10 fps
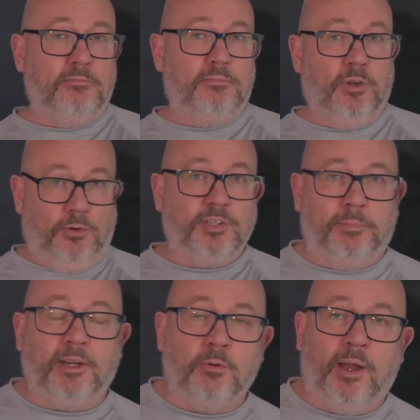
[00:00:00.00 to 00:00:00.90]
not to
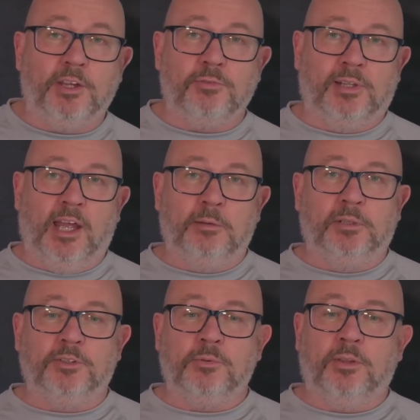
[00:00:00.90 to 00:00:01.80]
be quite as reliable
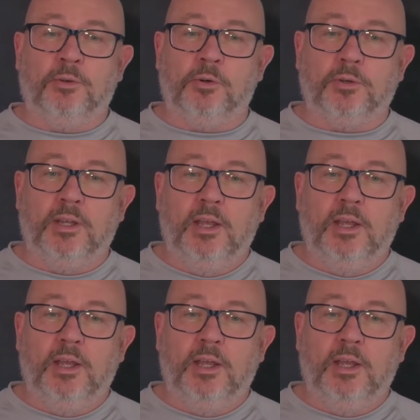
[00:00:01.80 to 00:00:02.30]
as we thought.